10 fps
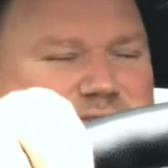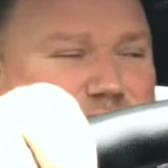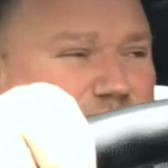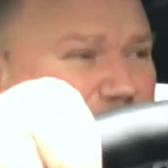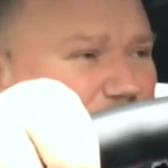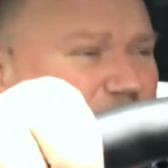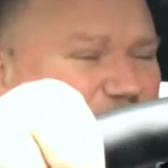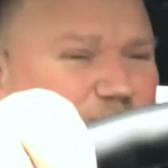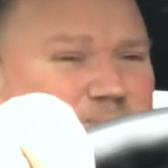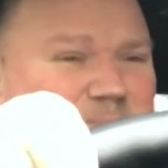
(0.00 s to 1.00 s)
So I took it back
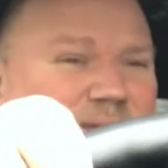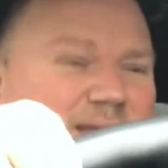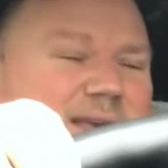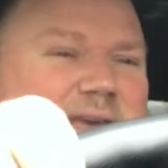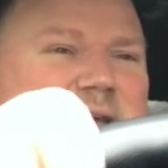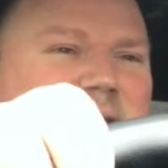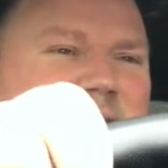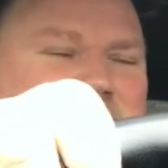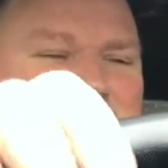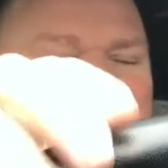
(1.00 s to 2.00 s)
to them,
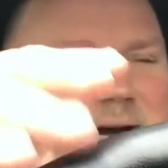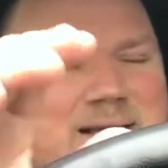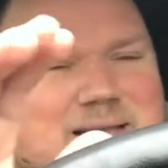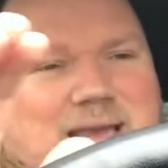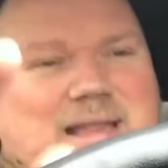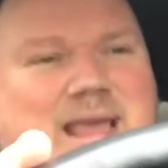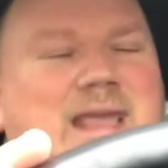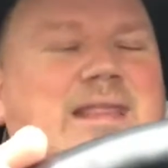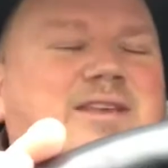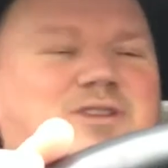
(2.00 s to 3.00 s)
and I
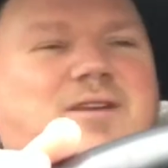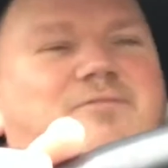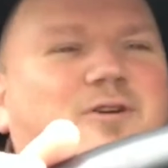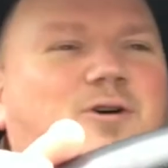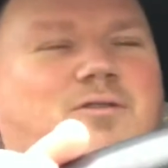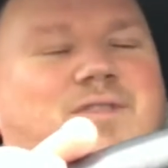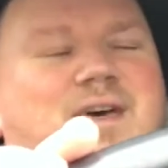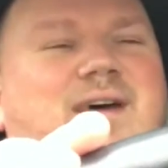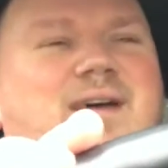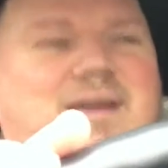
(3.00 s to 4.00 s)
initially thought
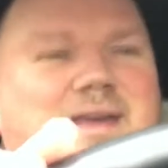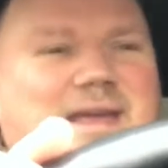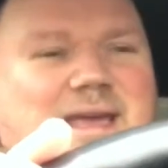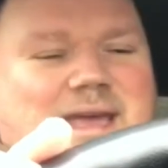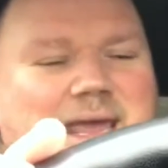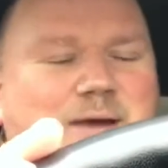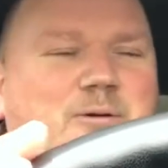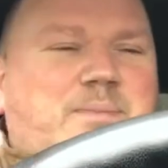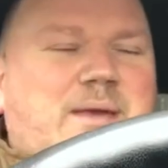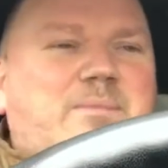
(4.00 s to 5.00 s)
that it
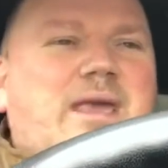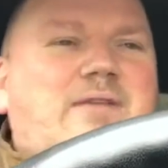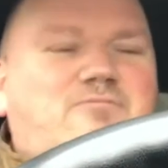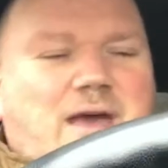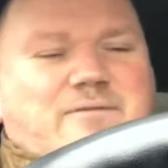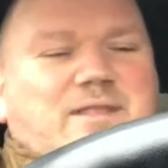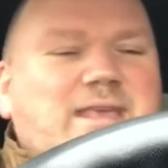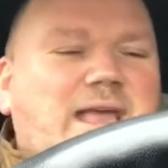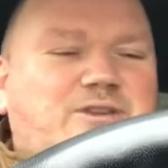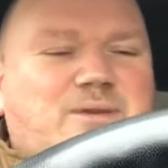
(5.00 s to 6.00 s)
would be me revving
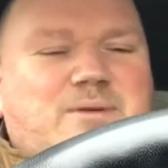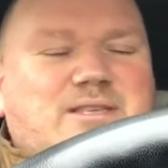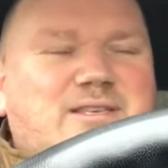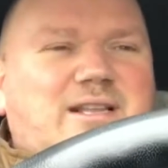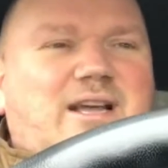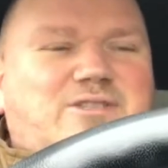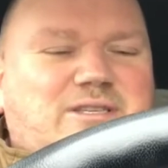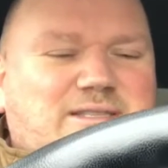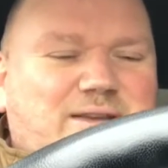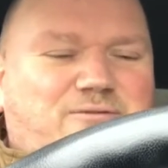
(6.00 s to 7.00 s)
the engine, because the clutch
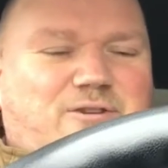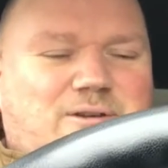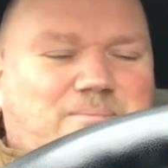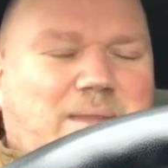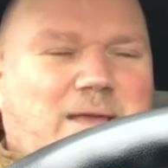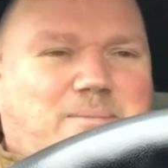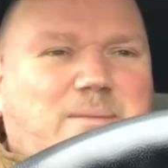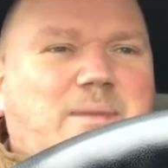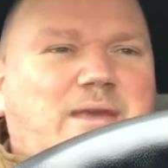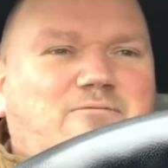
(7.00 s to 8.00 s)
is different. It'd be
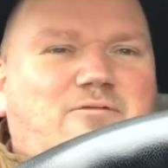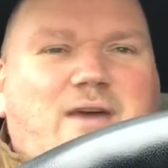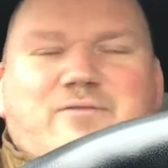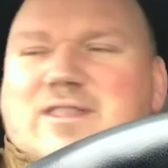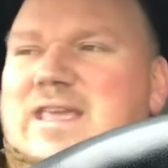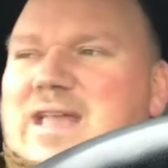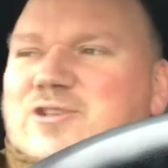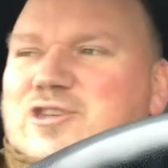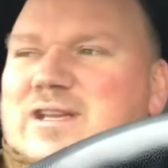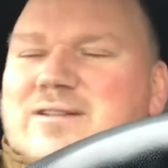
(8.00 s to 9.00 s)
me revving the
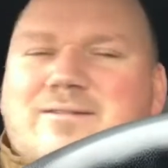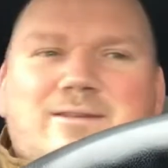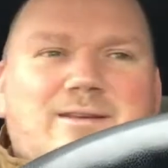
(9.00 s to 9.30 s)
engine